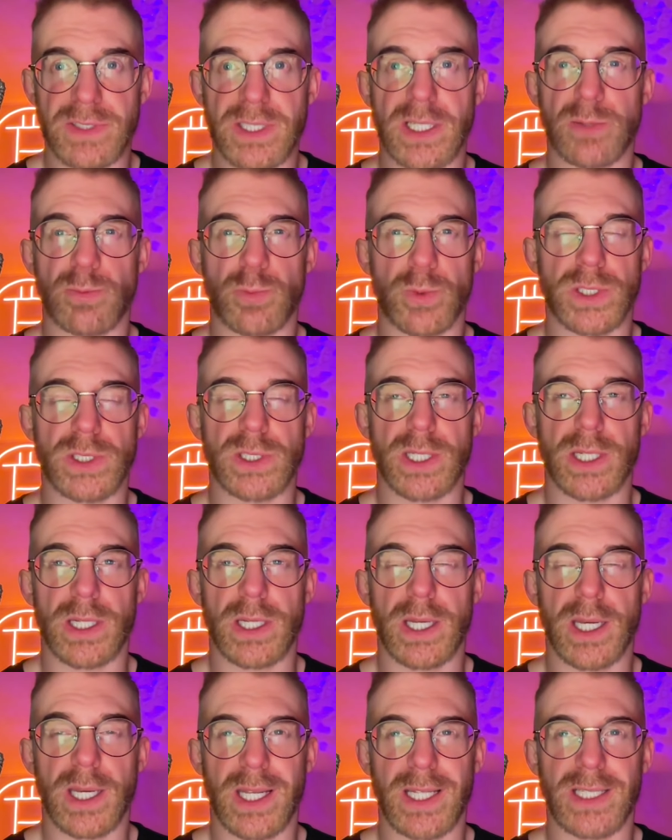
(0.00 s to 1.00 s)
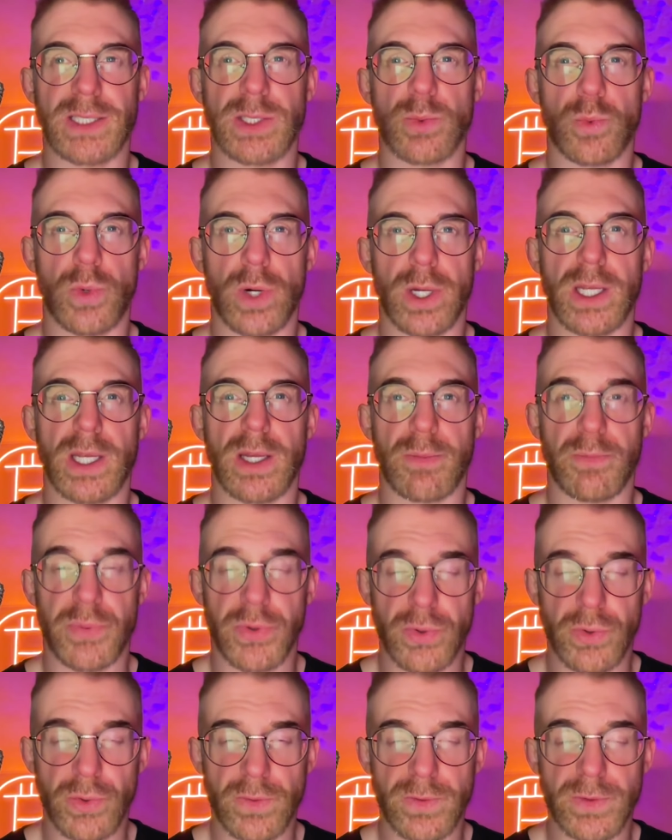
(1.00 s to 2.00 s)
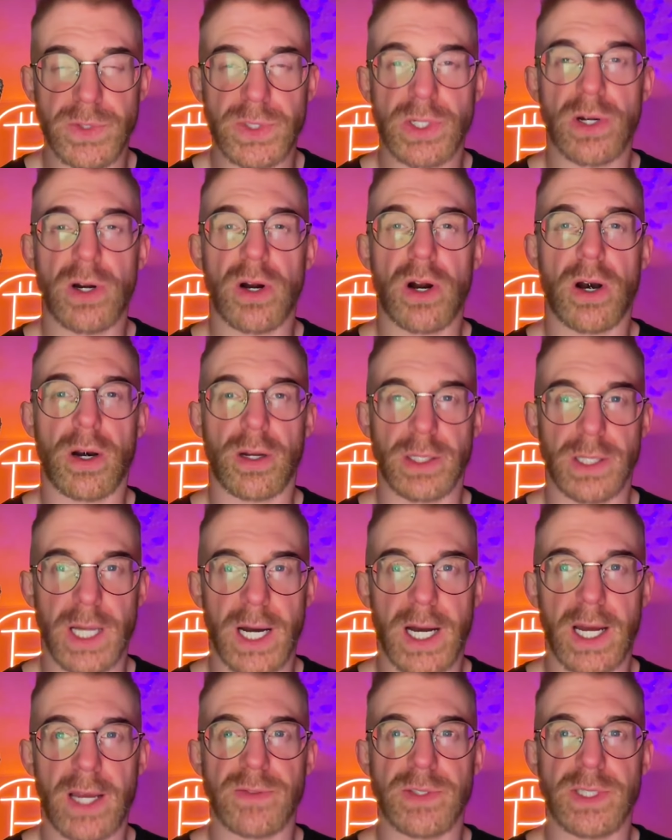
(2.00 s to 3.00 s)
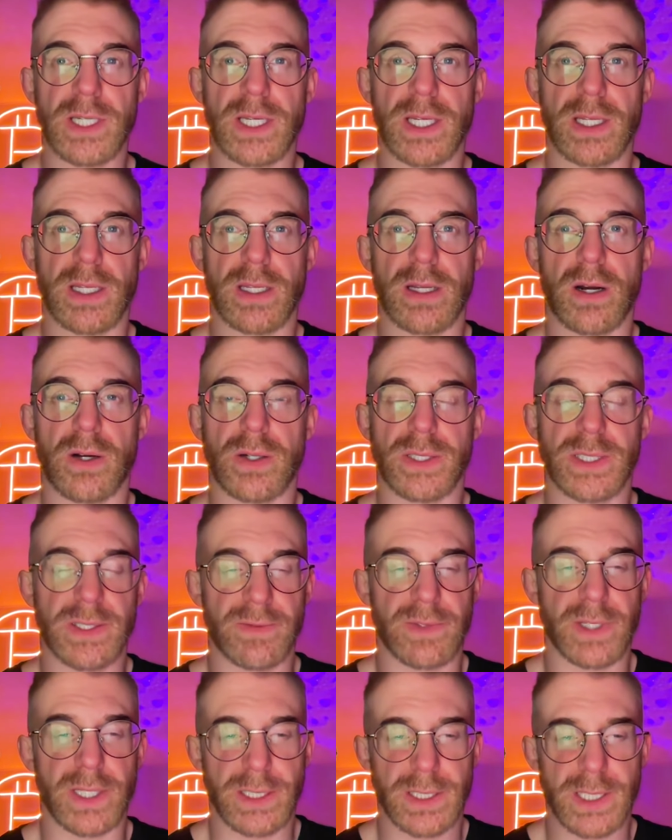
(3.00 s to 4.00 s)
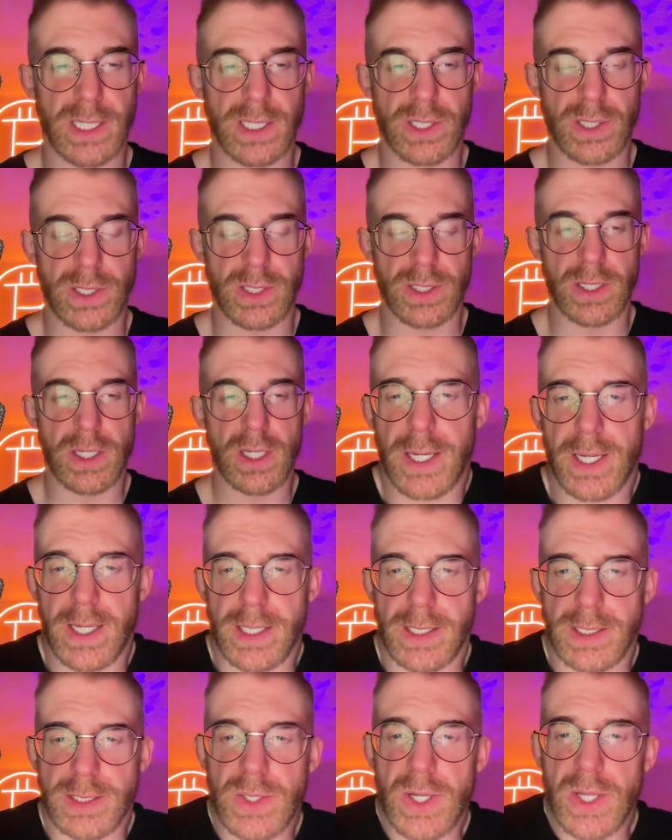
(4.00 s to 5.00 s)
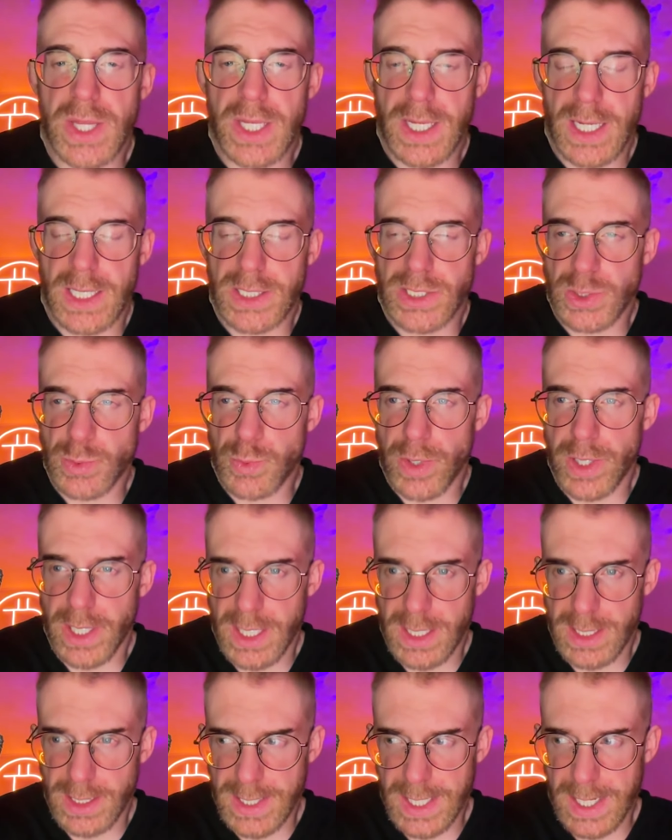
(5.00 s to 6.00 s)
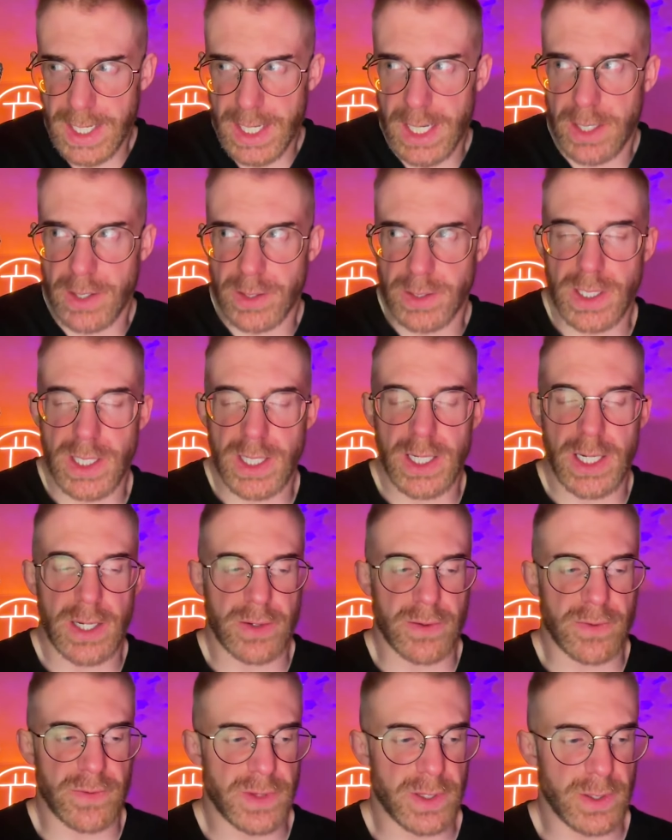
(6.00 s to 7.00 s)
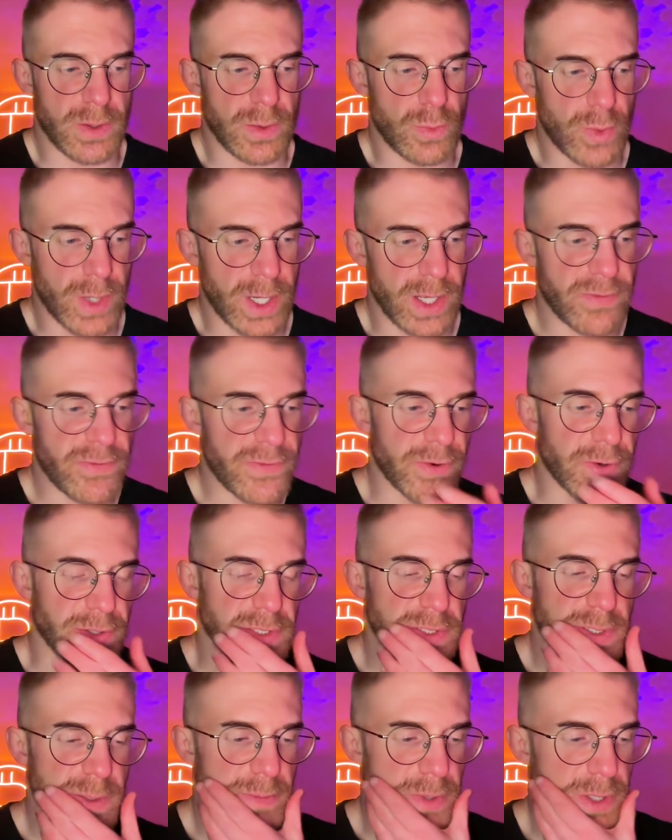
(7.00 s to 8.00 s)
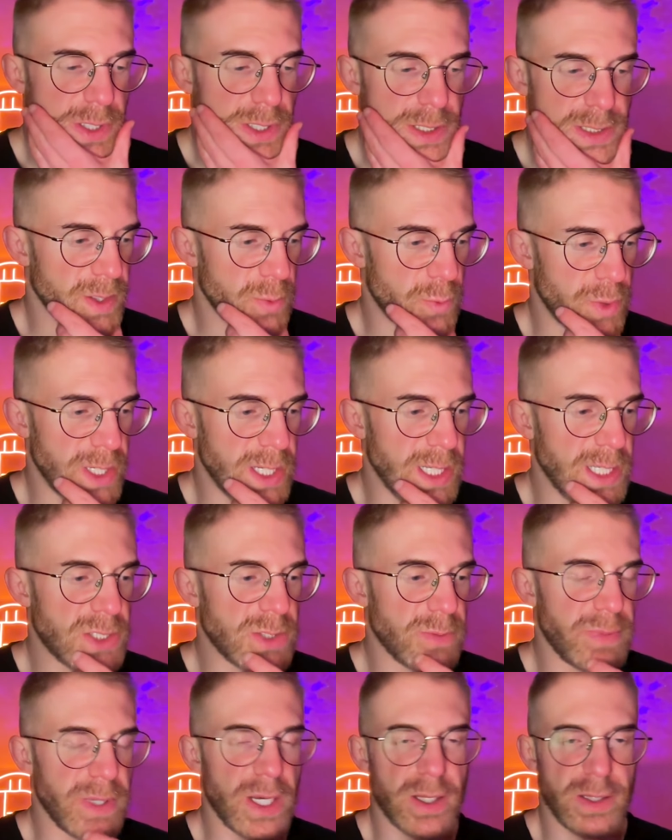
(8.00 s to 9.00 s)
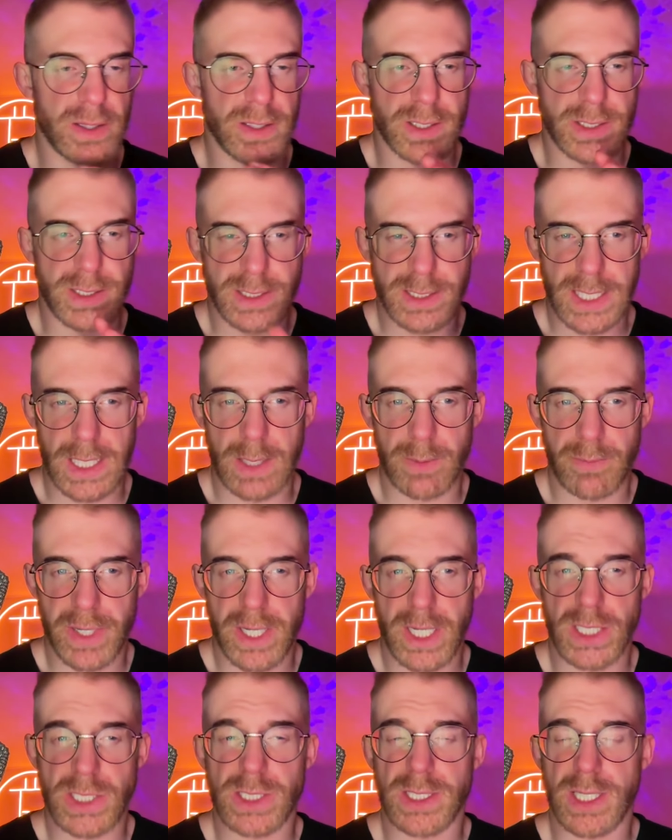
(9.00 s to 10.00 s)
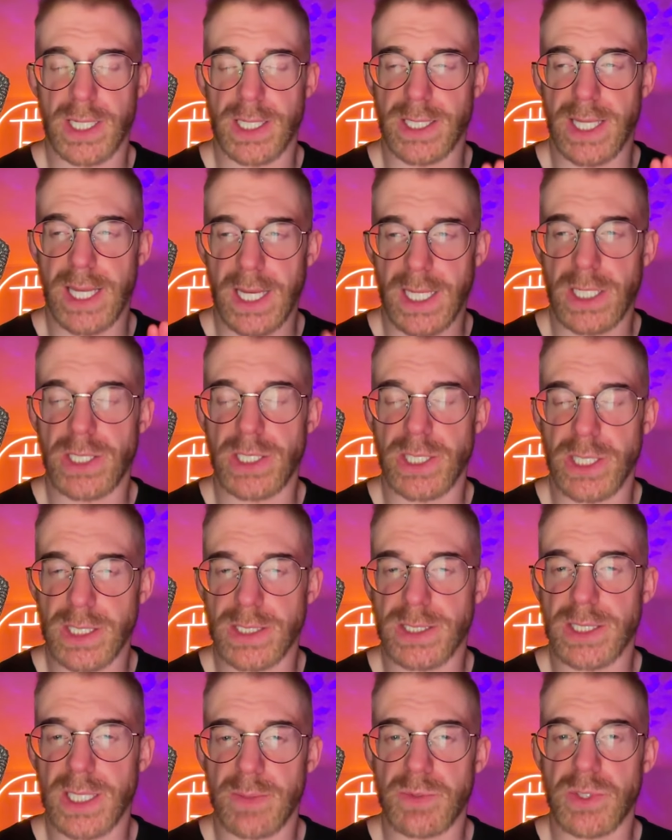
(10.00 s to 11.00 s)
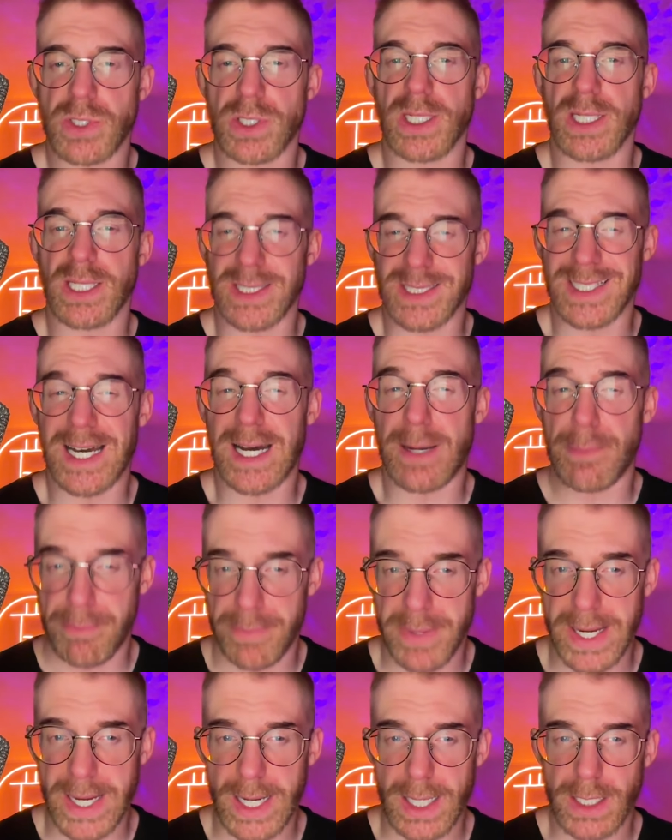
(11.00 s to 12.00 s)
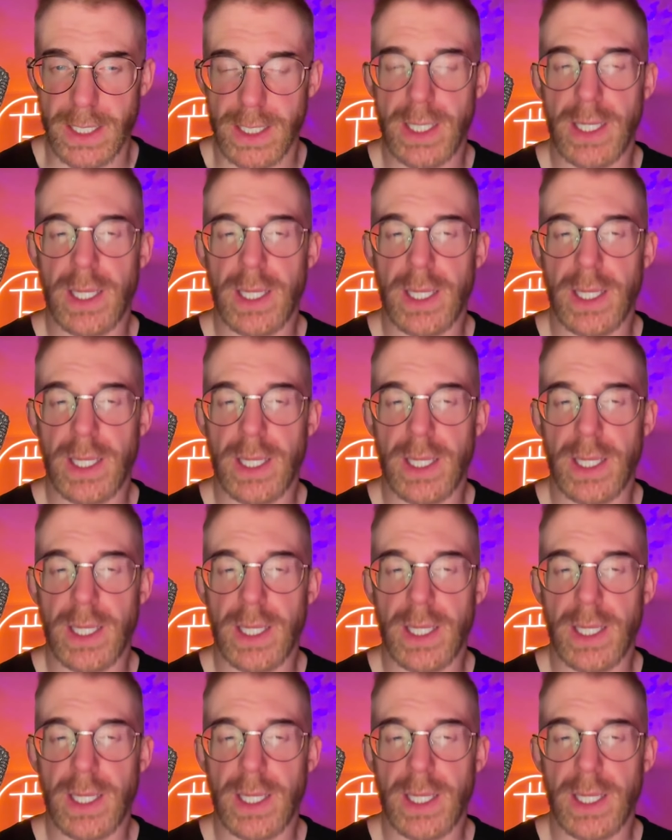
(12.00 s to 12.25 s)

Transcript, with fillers: It was. It is what improves our lives and our civilization. Uh, so I think I just want to get that out, out of the way first, because we need to be on the same page that energy consumption is not bad.